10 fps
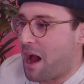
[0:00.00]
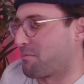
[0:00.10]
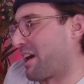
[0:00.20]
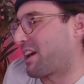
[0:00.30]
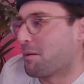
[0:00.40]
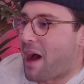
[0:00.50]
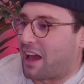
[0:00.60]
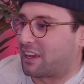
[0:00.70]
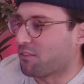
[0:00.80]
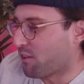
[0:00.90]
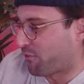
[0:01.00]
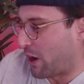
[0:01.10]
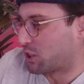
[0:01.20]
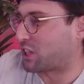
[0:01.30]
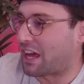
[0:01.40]
Warm up. Like, come on, give the
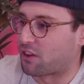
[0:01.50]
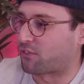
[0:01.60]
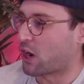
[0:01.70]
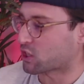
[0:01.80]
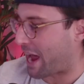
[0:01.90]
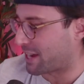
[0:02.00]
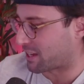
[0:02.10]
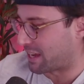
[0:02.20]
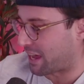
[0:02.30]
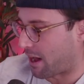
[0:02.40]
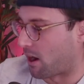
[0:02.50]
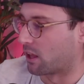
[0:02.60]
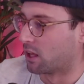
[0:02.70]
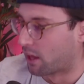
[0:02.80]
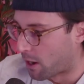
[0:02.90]
first guy. The first guy is going to get
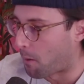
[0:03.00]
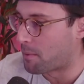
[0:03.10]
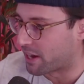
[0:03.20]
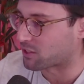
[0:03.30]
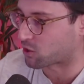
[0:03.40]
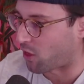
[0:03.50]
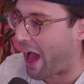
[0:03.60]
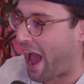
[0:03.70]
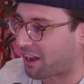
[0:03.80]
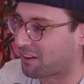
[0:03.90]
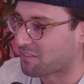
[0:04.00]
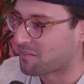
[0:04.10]
a little bit of slack.